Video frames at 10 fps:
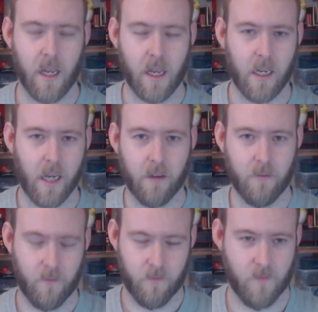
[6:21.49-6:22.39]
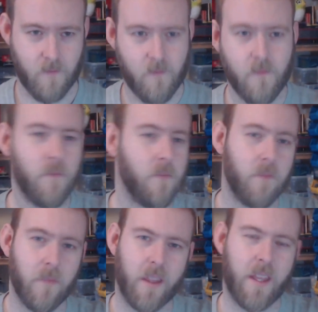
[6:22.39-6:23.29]
you know,
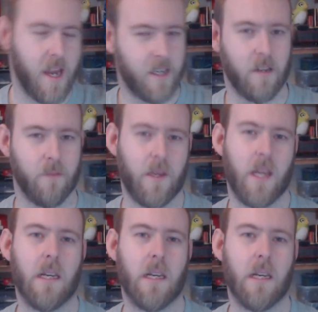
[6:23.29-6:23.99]
there's not been